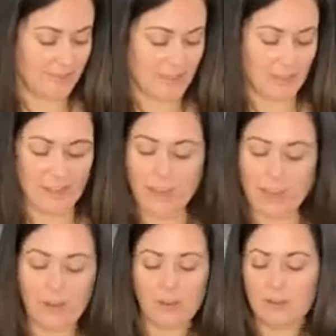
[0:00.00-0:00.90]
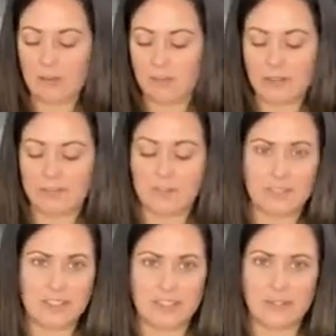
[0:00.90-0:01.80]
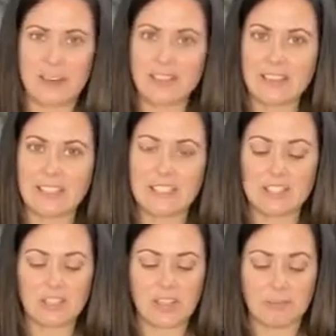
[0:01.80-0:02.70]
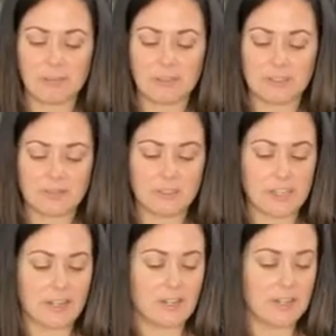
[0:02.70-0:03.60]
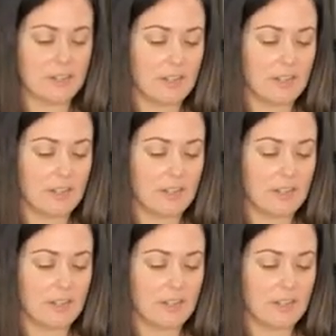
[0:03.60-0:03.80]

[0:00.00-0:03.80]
You can't go wrong with breakfast for dinner, right? Lily, do you like breakfast for dinner?